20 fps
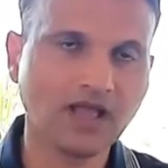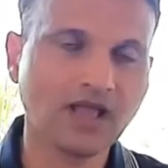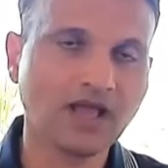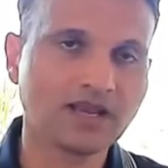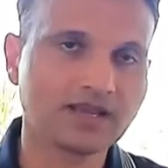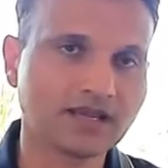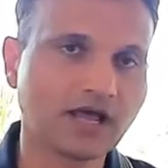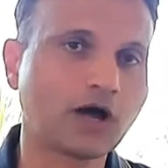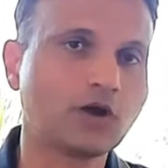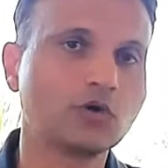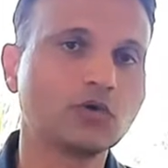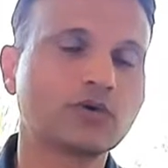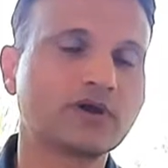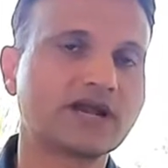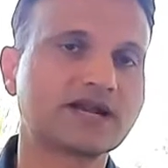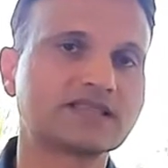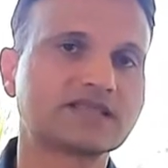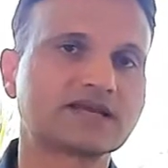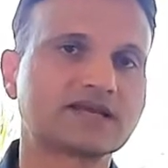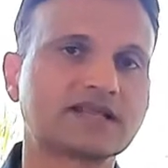Now look
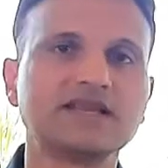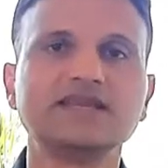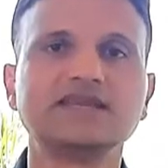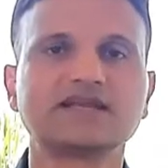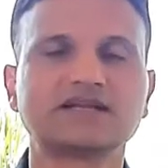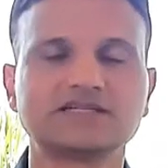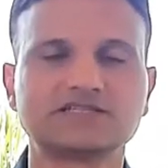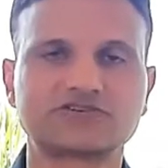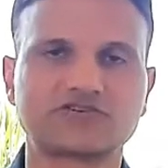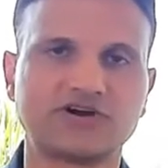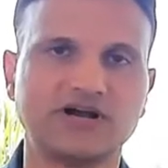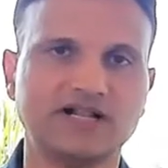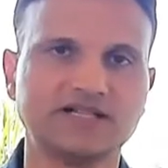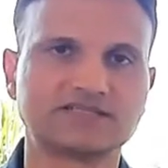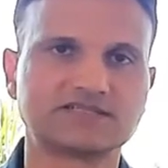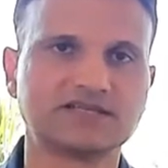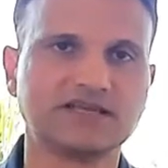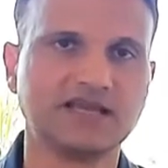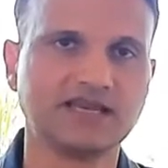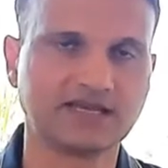at the clinical
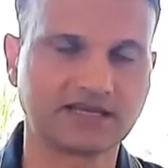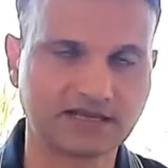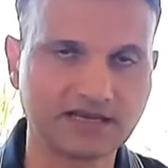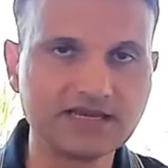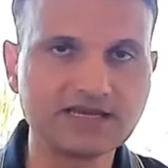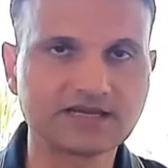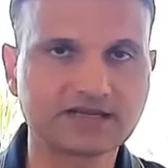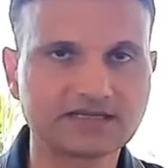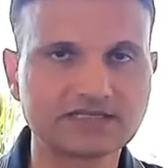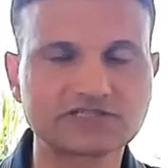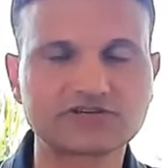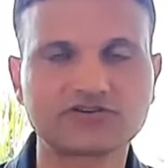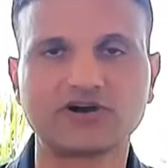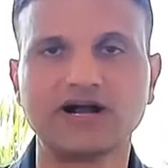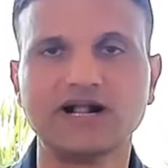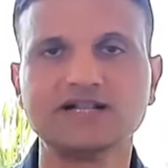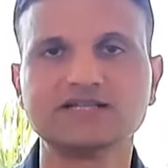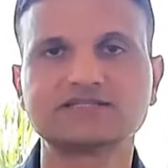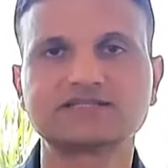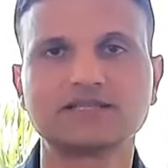trials. In clinical
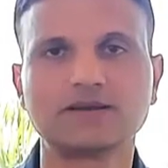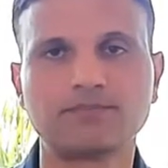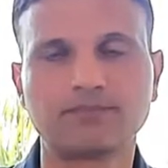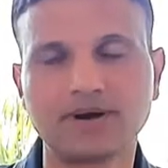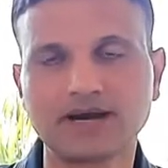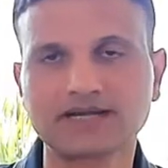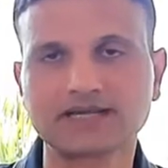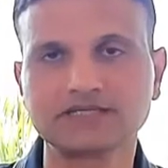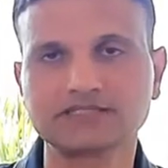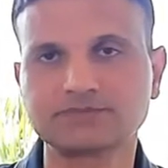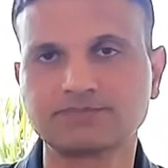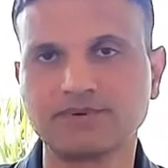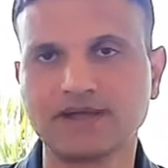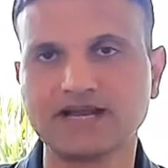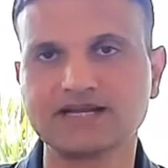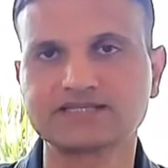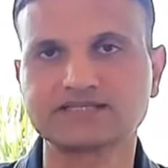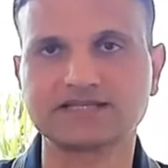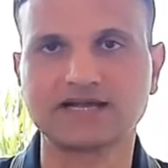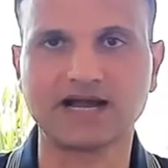trials, the
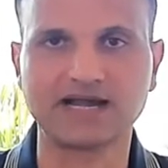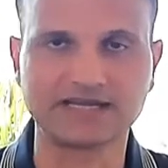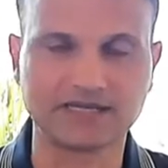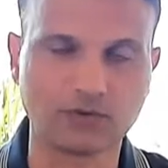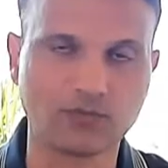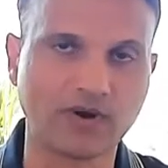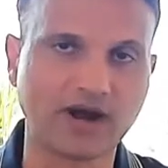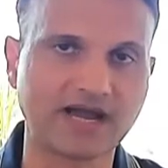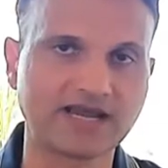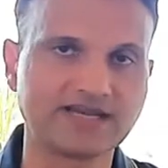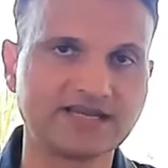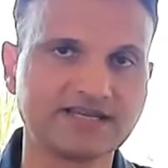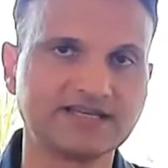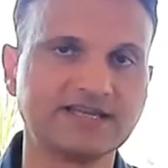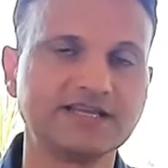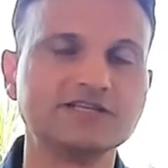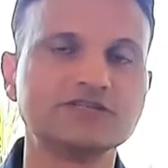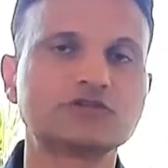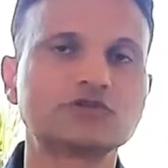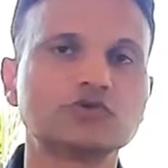participants are divided
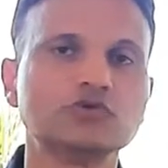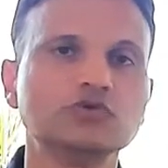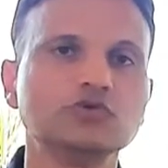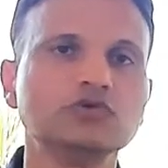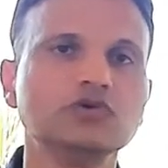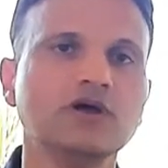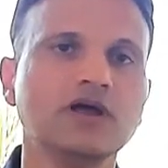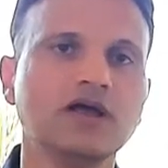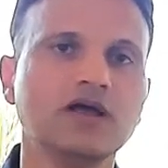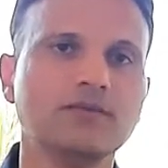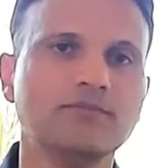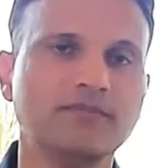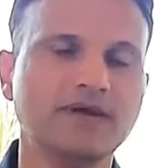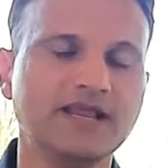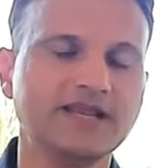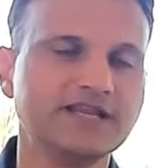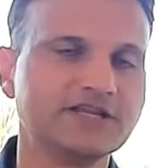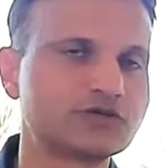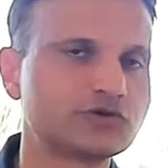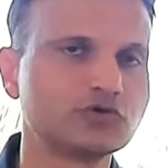into
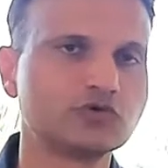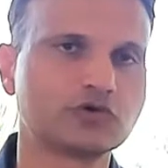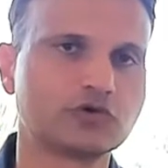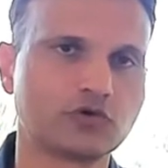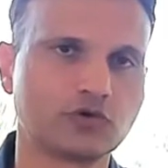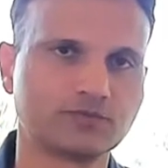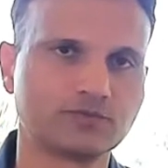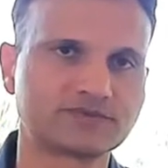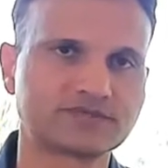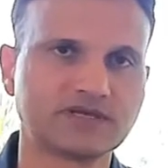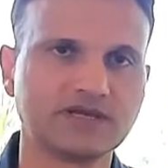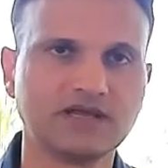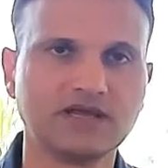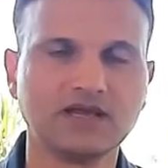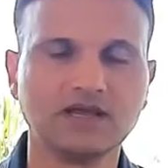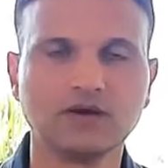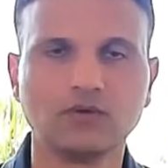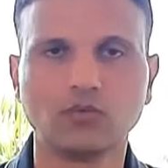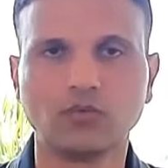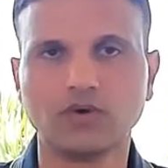mainly two groups.
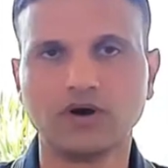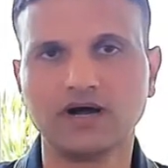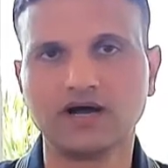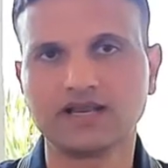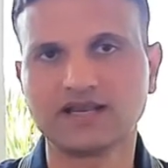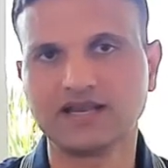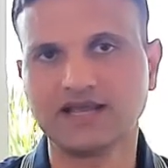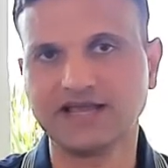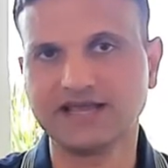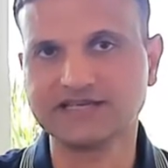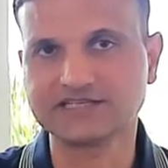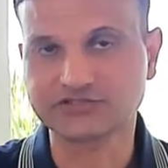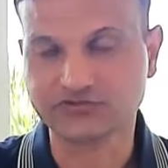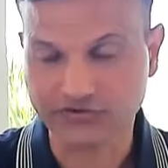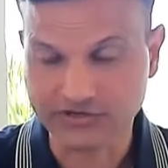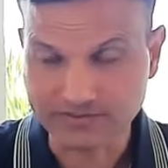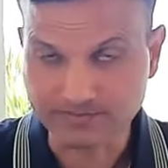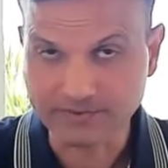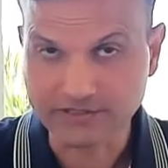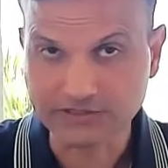One is
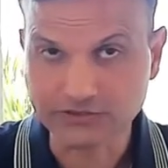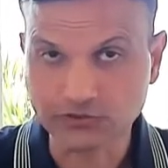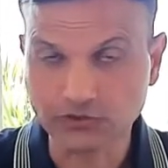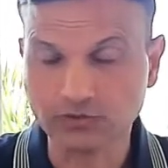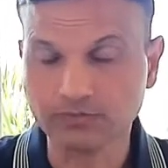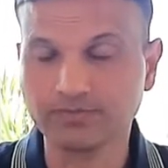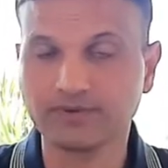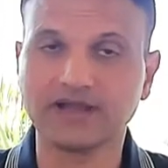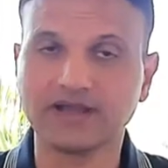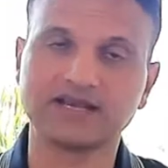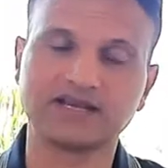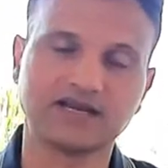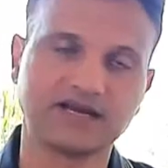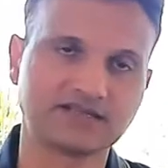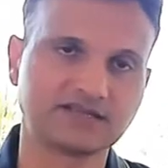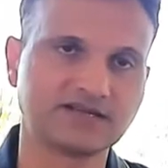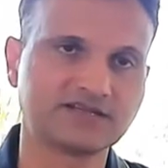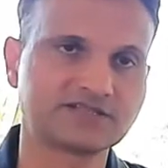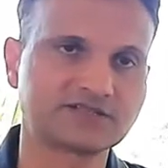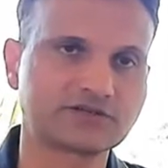treatment group and
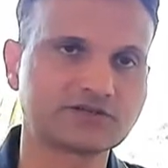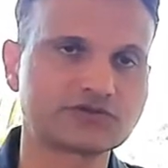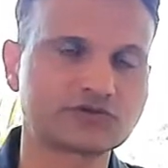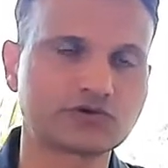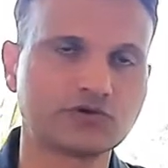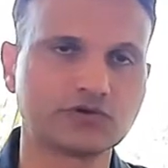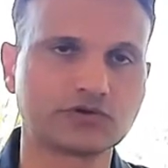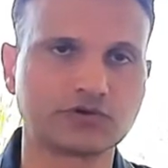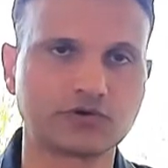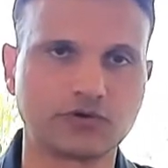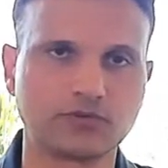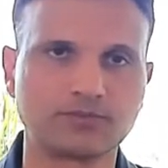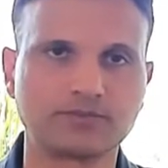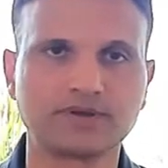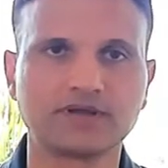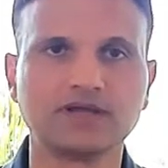other is control group.